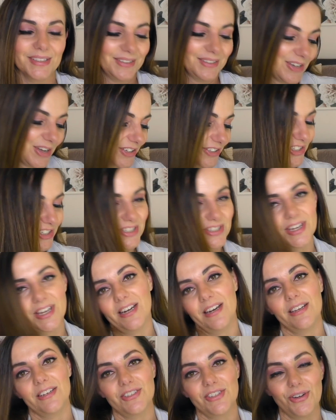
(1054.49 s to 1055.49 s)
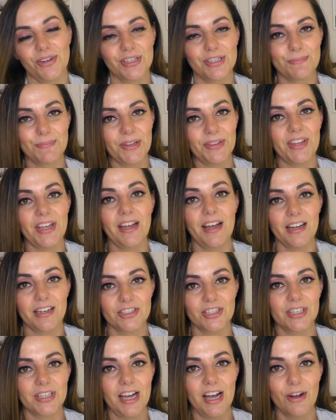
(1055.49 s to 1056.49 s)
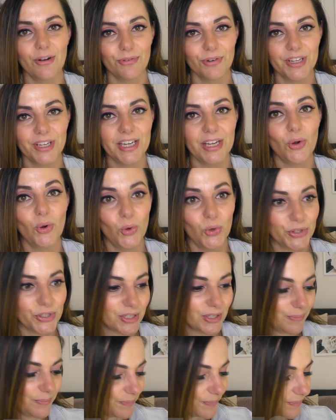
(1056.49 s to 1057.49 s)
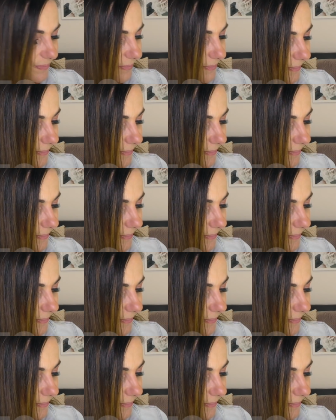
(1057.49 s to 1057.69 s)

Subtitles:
No, just kidding, jokes, but they actually are really awesome.